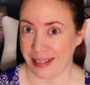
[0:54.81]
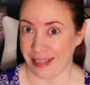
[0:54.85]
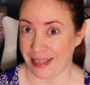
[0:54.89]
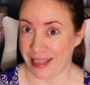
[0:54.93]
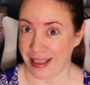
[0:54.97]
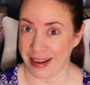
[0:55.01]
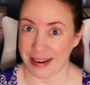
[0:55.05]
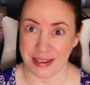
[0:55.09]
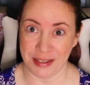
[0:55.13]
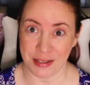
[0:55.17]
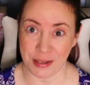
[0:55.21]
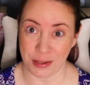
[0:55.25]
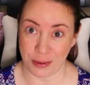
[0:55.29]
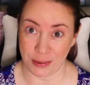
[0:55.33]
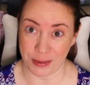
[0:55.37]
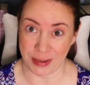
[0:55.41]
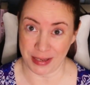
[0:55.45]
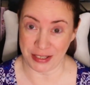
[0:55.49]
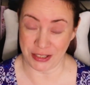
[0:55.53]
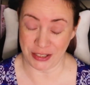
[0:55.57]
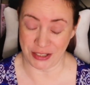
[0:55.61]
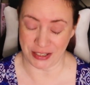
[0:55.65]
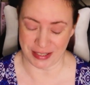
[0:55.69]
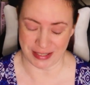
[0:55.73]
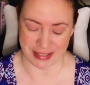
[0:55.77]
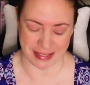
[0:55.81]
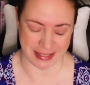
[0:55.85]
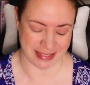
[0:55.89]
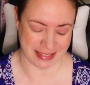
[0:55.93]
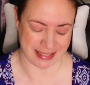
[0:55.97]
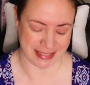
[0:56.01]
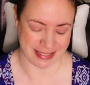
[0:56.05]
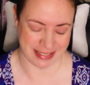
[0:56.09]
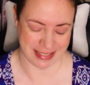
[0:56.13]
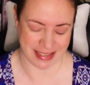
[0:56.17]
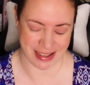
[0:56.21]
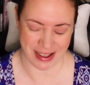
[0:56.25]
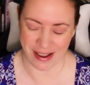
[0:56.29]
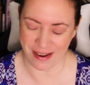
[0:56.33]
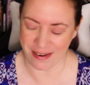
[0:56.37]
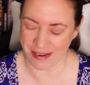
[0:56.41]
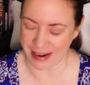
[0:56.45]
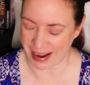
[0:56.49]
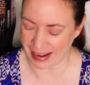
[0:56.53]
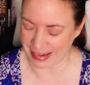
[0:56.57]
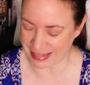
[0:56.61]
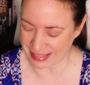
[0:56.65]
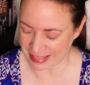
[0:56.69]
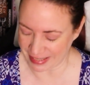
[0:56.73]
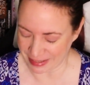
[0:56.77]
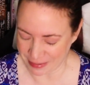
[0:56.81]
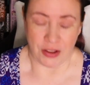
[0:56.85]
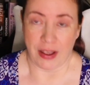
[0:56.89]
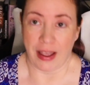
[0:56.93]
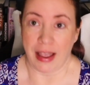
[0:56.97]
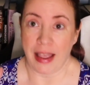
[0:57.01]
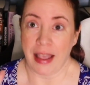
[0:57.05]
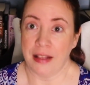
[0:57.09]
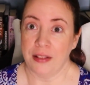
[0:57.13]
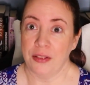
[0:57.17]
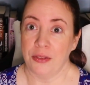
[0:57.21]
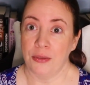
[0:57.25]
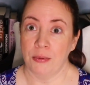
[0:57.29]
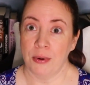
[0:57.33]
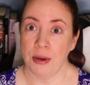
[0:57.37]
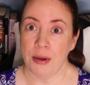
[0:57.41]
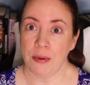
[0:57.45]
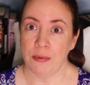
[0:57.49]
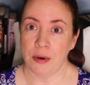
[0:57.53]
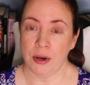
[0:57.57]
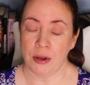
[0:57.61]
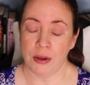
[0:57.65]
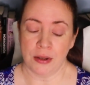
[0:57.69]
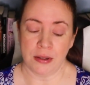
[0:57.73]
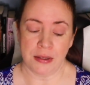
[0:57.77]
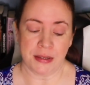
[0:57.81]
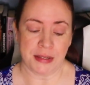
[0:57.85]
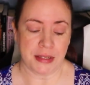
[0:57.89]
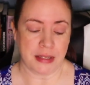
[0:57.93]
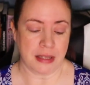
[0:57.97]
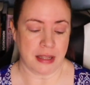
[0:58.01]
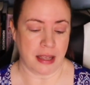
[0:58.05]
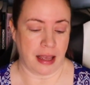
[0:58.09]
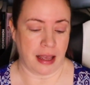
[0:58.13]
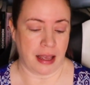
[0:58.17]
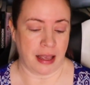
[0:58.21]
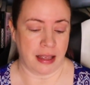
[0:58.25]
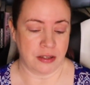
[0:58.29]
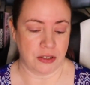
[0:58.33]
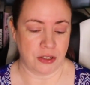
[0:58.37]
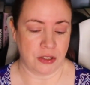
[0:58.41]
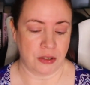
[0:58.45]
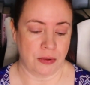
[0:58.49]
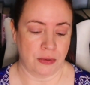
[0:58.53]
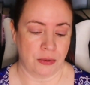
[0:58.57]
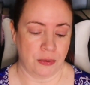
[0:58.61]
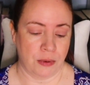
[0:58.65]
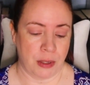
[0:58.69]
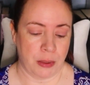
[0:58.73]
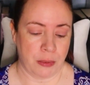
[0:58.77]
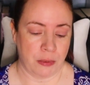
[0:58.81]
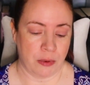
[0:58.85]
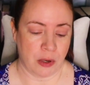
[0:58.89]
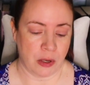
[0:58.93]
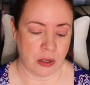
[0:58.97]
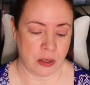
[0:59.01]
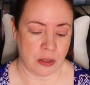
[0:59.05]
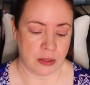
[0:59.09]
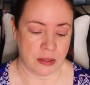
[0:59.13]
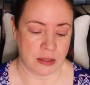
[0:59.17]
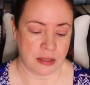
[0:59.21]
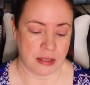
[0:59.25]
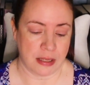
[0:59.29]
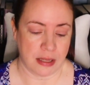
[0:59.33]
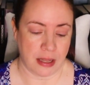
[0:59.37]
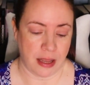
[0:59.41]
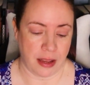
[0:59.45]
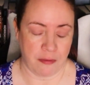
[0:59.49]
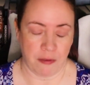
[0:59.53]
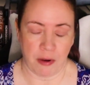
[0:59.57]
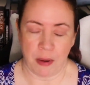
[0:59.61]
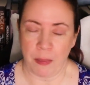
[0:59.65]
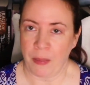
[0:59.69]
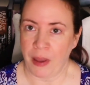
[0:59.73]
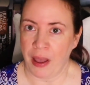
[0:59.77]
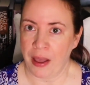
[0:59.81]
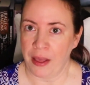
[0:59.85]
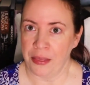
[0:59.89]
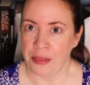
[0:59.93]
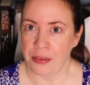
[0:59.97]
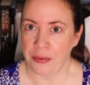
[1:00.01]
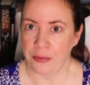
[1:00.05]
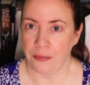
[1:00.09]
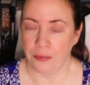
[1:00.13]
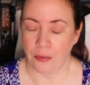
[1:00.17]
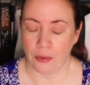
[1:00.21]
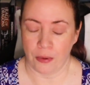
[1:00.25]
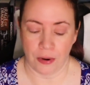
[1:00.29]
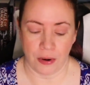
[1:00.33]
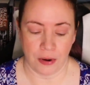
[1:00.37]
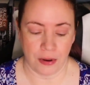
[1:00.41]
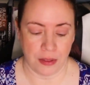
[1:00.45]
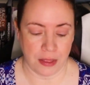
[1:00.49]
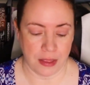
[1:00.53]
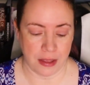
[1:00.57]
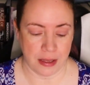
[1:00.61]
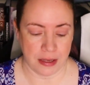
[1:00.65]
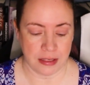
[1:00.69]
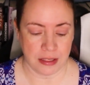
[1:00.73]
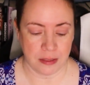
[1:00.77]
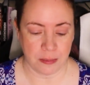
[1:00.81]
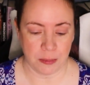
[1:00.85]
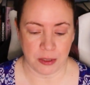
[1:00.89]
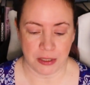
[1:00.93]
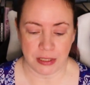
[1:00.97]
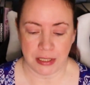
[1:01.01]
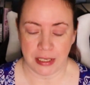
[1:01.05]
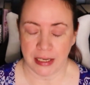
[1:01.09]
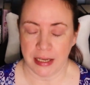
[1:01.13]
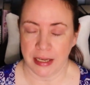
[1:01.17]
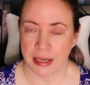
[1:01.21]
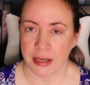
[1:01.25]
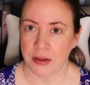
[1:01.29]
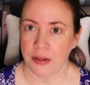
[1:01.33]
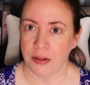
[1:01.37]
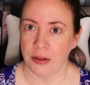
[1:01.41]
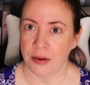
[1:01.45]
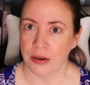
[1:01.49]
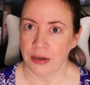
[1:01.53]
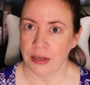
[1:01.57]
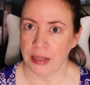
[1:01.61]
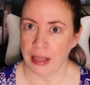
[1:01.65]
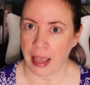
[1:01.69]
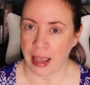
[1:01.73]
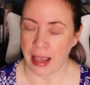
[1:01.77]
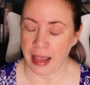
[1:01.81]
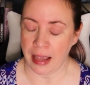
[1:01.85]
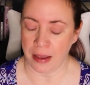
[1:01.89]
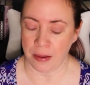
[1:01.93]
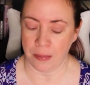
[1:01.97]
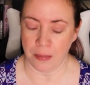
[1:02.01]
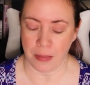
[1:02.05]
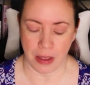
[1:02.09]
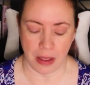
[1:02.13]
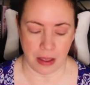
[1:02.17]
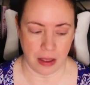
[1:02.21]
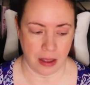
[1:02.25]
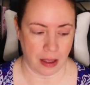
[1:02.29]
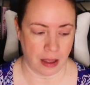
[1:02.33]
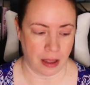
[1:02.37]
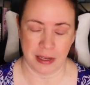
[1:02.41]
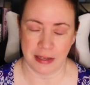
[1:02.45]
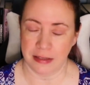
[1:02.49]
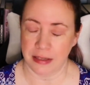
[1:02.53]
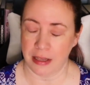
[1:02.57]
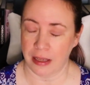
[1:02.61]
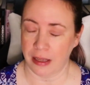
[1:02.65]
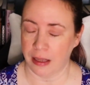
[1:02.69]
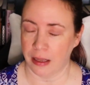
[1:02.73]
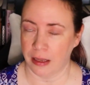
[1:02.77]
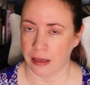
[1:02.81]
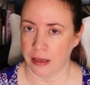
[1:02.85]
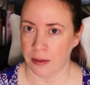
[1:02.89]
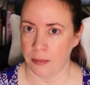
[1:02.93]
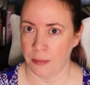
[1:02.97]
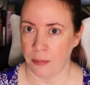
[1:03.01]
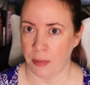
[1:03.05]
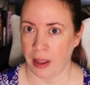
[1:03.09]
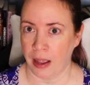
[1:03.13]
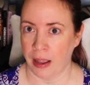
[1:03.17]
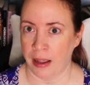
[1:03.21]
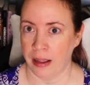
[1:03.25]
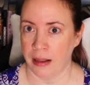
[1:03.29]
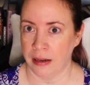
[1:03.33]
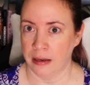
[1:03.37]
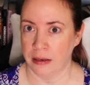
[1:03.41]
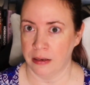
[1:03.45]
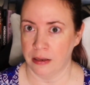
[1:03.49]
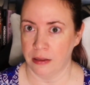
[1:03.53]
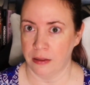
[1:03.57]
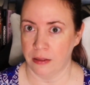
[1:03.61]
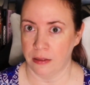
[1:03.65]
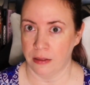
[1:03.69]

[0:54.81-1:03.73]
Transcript: That's the question. Alright, so I had three rolls. I do three rolls every month for this particular game because I combined